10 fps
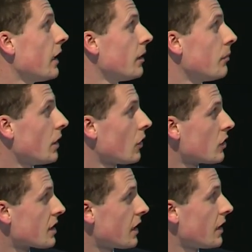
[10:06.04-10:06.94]
um,
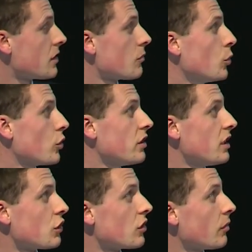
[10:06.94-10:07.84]
alongside more
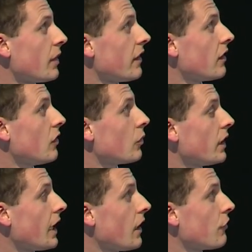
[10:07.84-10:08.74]
traditional methods,
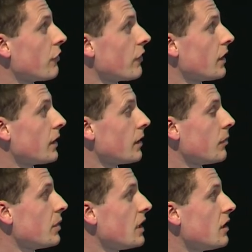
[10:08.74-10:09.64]
we have uh,
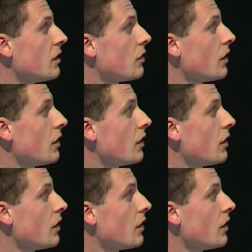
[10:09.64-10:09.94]
been